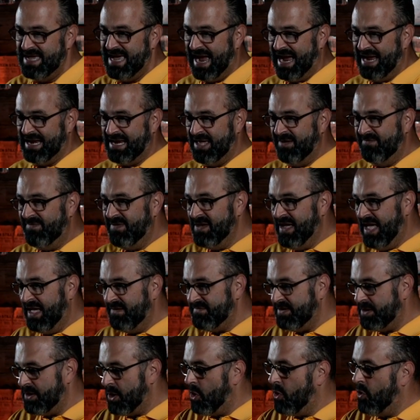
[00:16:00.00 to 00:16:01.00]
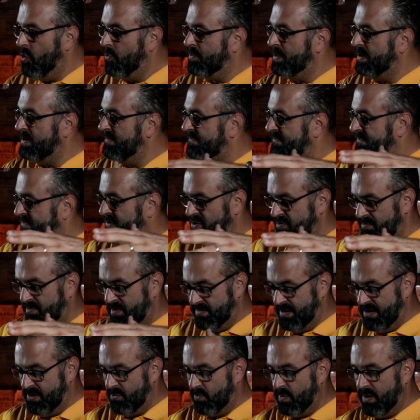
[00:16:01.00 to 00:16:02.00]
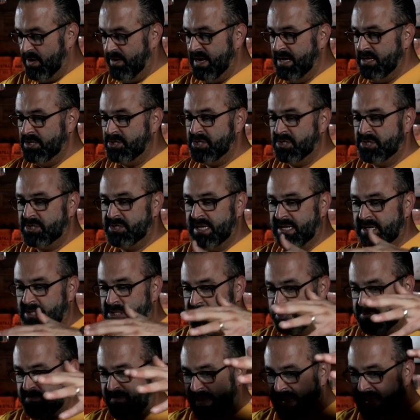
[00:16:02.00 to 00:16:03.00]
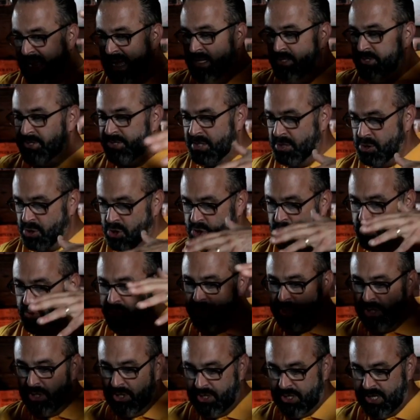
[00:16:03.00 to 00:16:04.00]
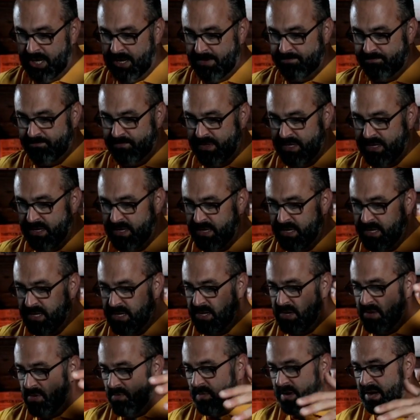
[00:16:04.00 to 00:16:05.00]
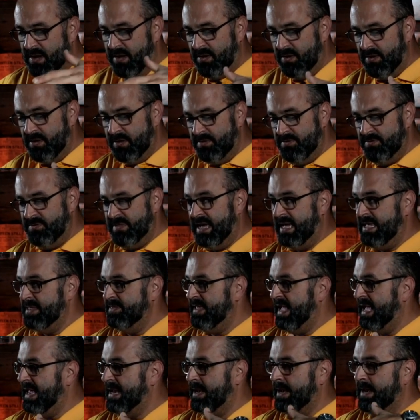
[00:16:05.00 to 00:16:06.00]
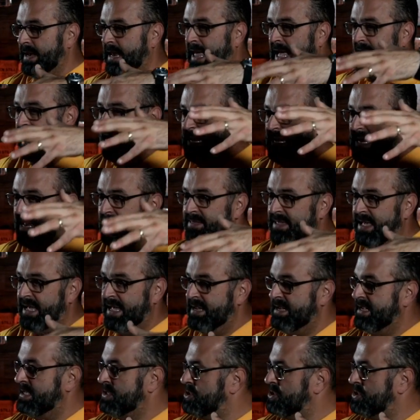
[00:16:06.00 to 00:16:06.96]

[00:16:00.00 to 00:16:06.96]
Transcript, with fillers: And if you have an open firmament where it just expands and goes on, well, that light and that is